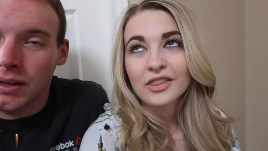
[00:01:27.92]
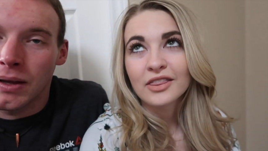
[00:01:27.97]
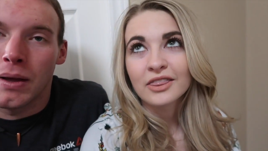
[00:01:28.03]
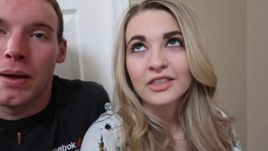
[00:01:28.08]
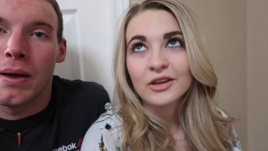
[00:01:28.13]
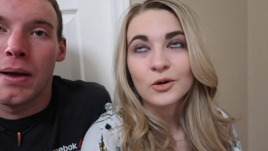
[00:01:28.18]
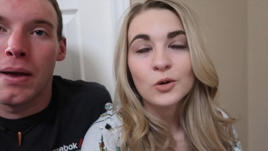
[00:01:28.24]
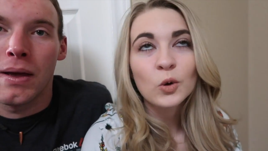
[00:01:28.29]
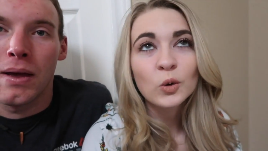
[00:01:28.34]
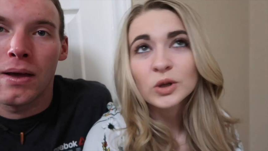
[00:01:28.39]

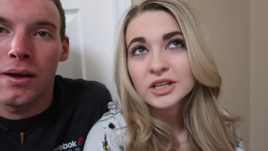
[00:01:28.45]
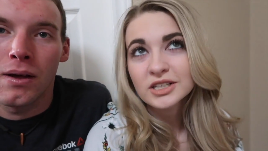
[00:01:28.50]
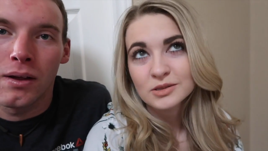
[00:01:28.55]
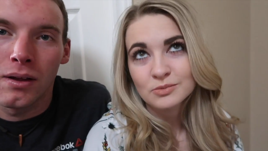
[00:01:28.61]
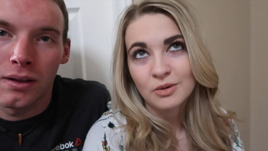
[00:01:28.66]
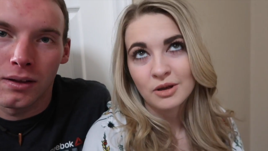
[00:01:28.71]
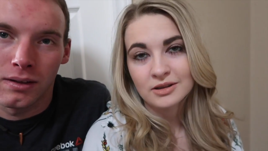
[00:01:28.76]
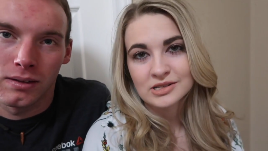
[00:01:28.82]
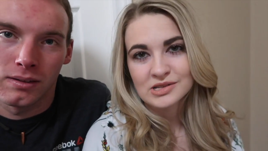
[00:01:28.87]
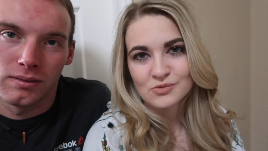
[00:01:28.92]
Speaker 1: the
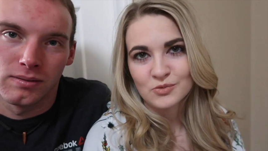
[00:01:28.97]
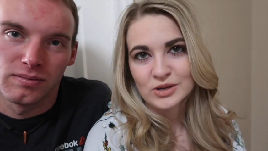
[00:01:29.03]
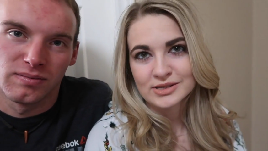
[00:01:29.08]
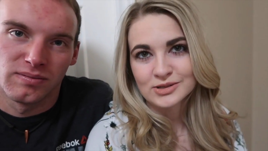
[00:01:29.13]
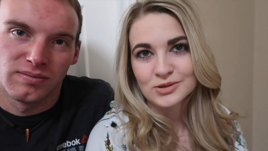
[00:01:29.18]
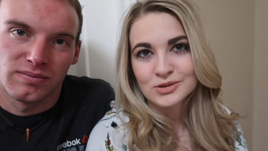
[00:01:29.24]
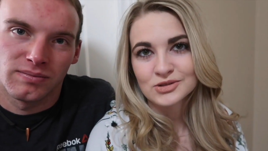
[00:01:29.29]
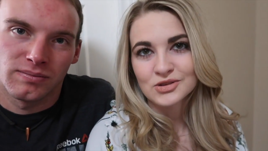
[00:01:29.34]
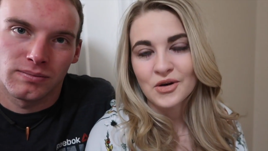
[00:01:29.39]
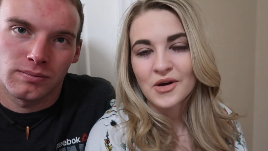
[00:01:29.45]
coolest bells and
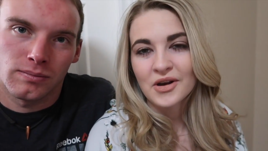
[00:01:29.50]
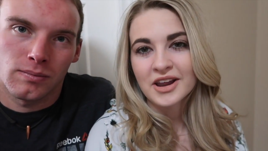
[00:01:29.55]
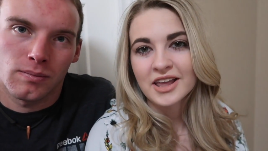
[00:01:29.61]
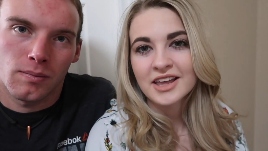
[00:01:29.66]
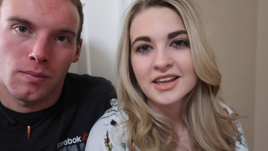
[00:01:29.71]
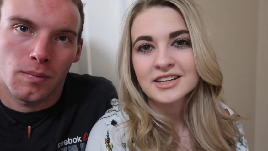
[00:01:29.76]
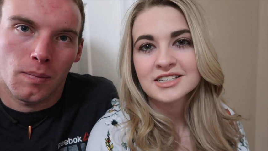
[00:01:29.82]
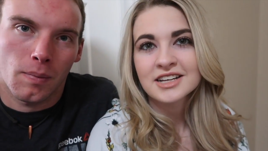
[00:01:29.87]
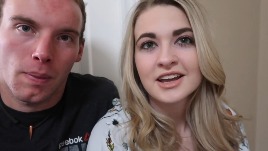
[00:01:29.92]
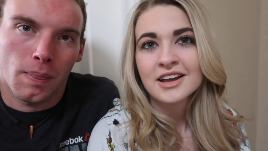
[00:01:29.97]
whistles on
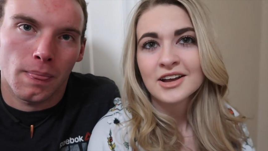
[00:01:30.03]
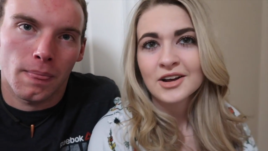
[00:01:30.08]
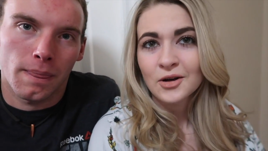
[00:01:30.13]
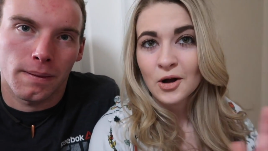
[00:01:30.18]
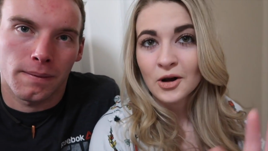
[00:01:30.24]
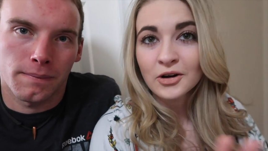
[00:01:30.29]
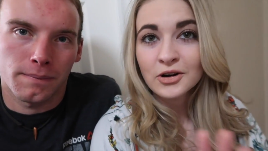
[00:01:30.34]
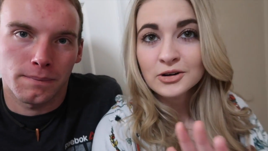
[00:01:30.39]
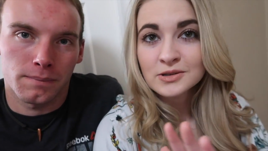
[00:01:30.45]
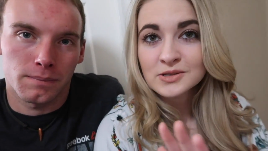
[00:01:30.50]
it.
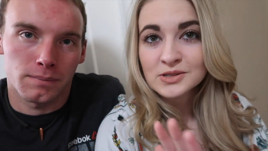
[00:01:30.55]
Connor